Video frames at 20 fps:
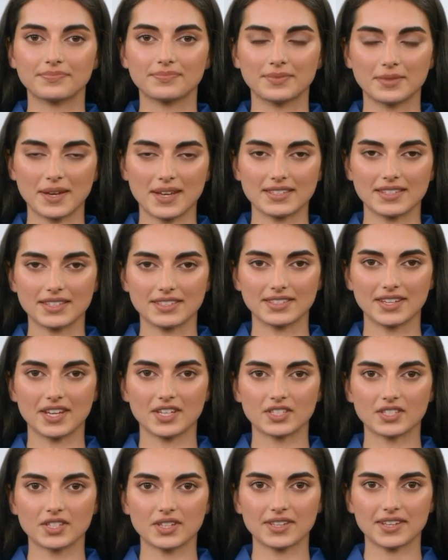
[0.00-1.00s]

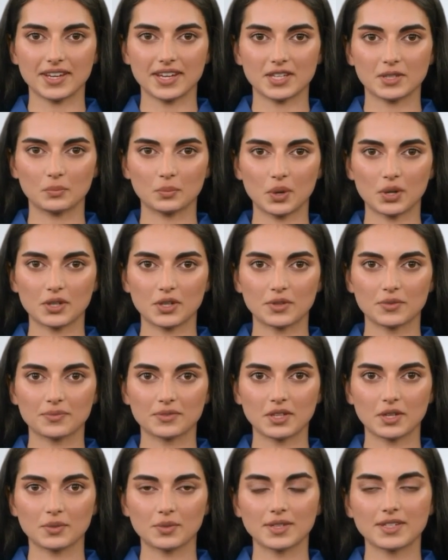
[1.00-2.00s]
Presentation is what your
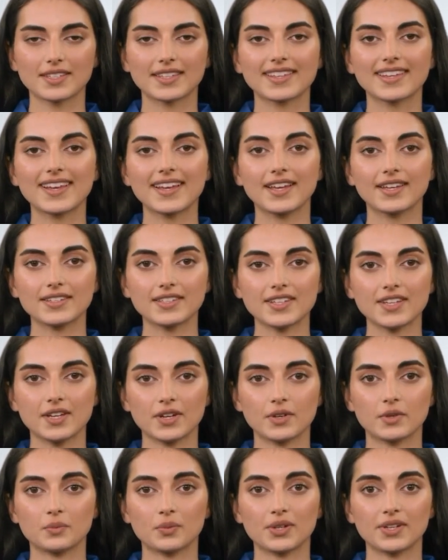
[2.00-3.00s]
viewers see and
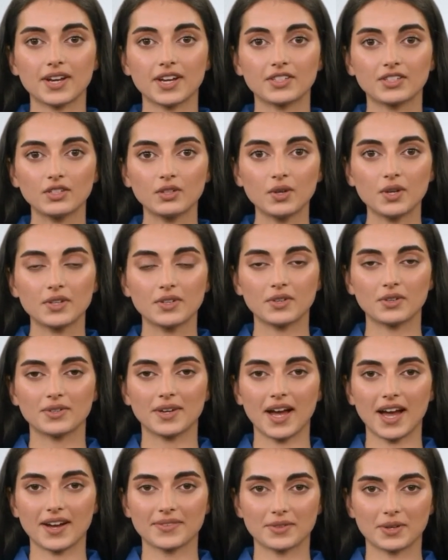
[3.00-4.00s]
hear when they join your
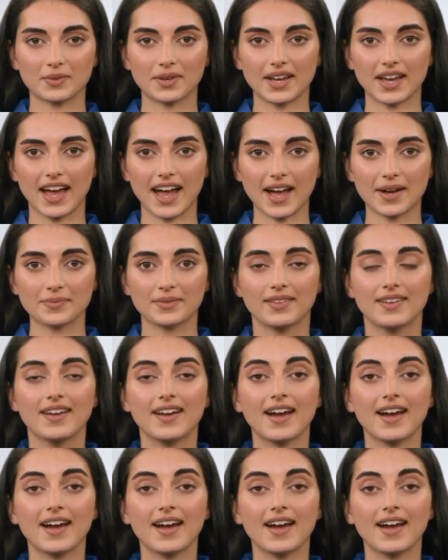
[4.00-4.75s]
live on the app,